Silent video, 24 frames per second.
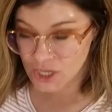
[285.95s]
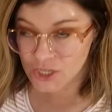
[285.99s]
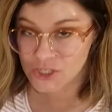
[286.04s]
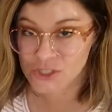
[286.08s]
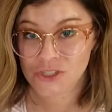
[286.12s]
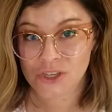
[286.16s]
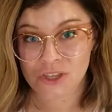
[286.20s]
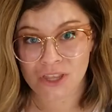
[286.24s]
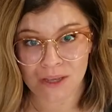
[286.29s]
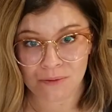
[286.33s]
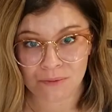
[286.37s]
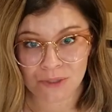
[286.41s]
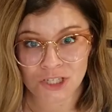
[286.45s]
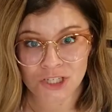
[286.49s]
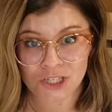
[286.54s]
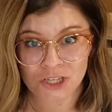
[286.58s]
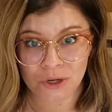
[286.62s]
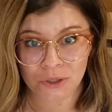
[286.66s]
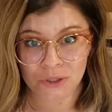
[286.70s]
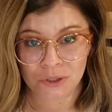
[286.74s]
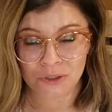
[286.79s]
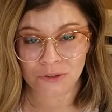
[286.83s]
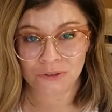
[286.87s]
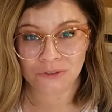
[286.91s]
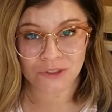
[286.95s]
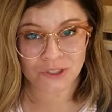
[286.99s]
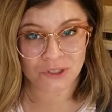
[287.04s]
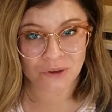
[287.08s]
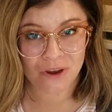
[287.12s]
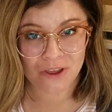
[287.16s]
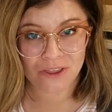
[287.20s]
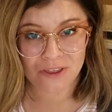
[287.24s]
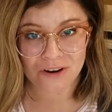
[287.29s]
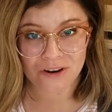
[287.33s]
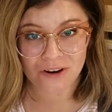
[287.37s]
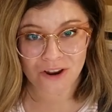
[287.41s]
So let me show you a few
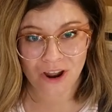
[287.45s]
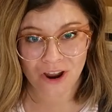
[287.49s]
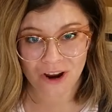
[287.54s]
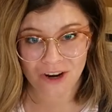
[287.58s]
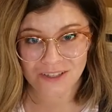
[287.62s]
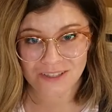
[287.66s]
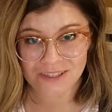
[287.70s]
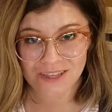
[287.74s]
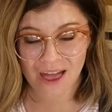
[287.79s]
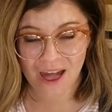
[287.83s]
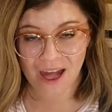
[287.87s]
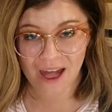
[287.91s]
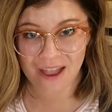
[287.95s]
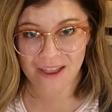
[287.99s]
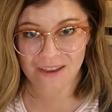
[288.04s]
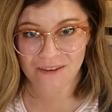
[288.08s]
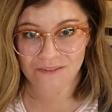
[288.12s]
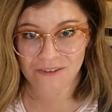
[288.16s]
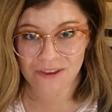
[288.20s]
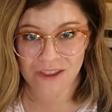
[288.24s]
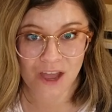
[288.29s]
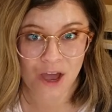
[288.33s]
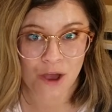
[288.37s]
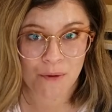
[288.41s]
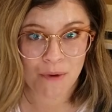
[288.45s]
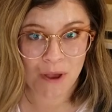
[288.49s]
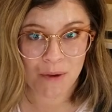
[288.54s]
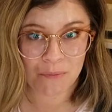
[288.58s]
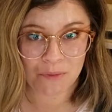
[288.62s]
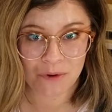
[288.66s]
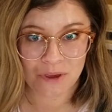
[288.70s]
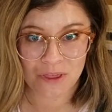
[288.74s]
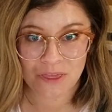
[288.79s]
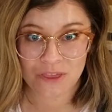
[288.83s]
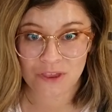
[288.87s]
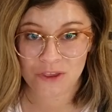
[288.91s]
other cards that I've come up
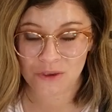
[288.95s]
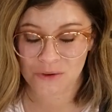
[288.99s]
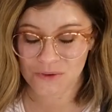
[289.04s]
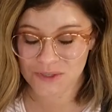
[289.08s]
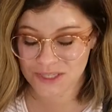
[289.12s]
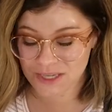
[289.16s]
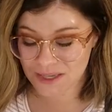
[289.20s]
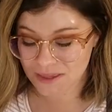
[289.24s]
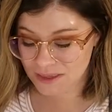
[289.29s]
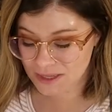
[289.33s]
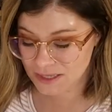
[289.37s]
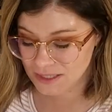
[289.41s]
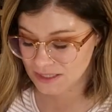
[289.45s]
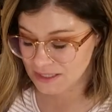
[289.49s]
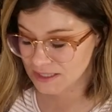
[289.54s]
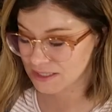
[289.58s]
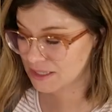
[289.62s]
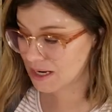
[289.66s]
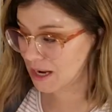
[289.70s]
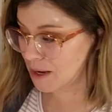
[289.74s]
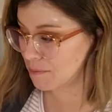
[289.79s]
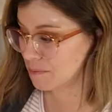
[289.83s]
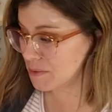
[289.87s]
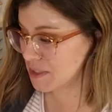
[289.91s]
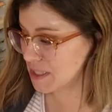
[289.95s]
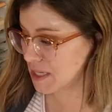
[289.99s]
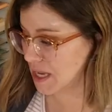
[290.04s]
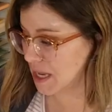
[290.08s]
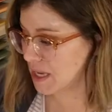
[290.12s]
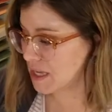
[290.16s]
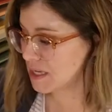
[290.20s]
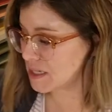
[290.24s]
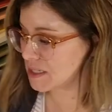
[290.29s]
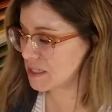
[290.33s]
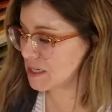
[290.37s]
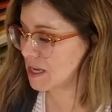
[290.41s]
with using this stamp
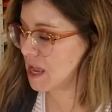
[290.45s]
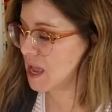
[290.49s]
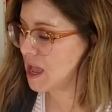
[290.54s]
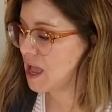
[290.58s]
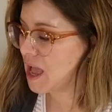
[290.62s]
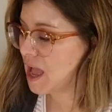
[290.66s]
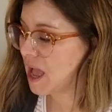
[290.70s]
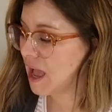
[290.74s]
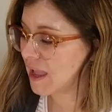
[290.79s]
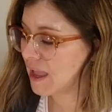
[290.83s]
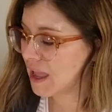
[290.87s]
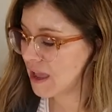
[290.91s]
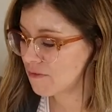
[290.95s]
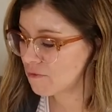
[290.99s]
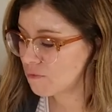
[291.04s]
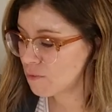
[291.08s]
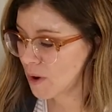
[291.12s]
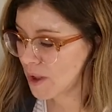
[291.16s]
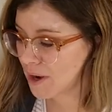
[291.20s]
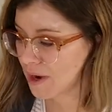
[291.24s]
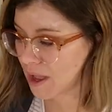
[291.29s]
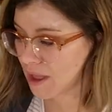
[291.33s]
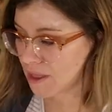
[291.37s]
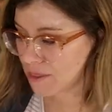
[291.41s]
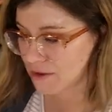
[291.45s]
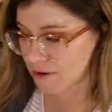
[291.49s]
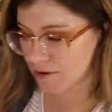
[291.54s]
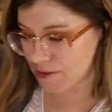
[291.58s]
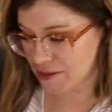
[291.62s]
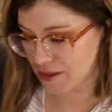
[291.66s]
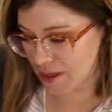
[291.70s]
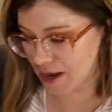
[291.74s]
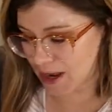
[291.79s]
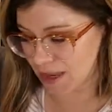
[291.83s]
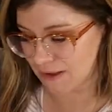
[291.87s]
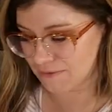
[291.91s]
set. I have one other
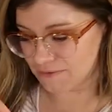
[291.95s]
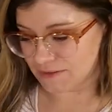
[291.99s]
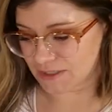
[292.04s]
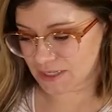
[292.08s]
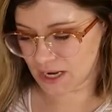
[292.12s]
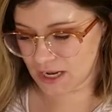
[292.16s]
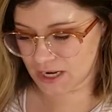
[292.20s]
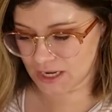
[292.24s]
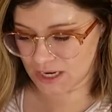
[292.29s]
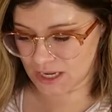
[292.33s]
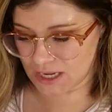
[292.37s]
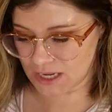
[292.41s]
that I've done.